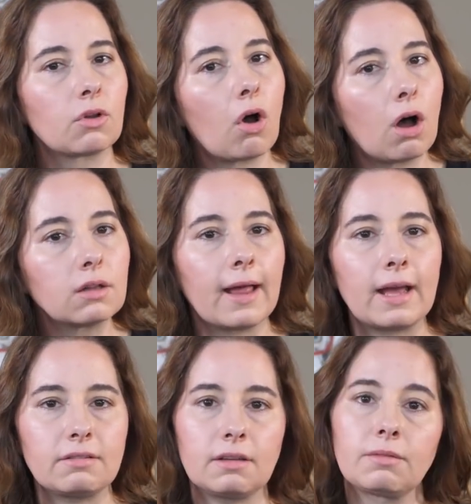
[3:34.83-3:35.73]

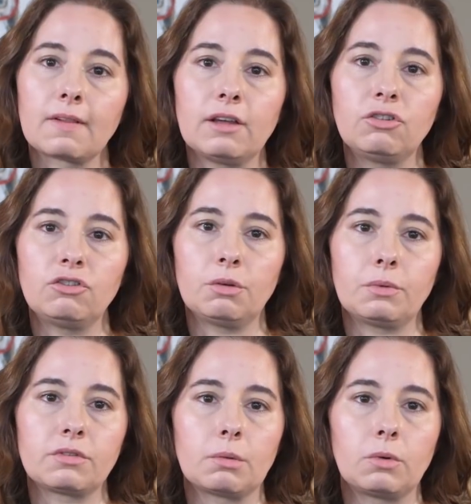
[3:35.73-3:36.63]
long-lasting relationship
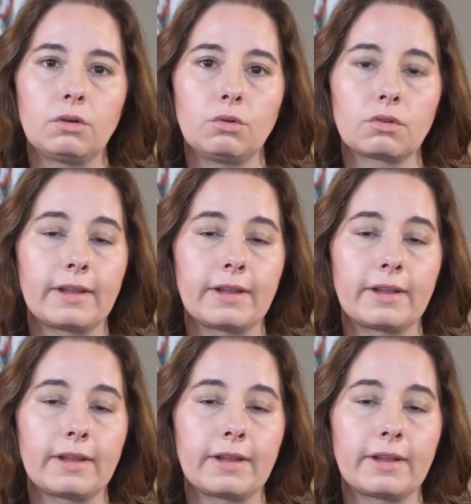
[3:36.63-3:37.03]
with someone whose